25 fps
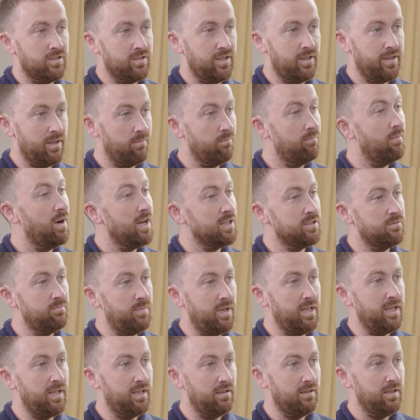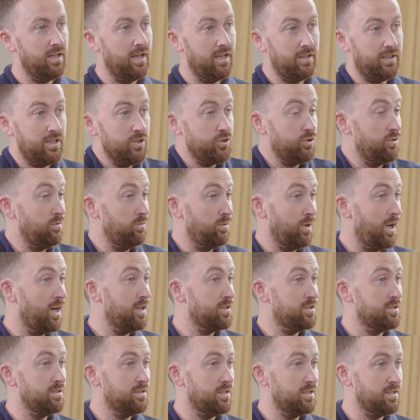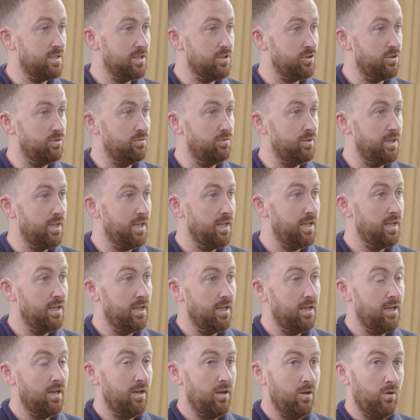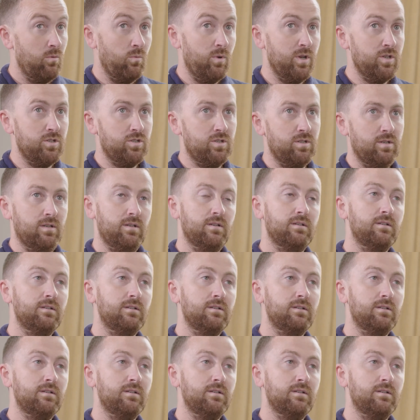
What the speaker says: that there must be additional licences issued, which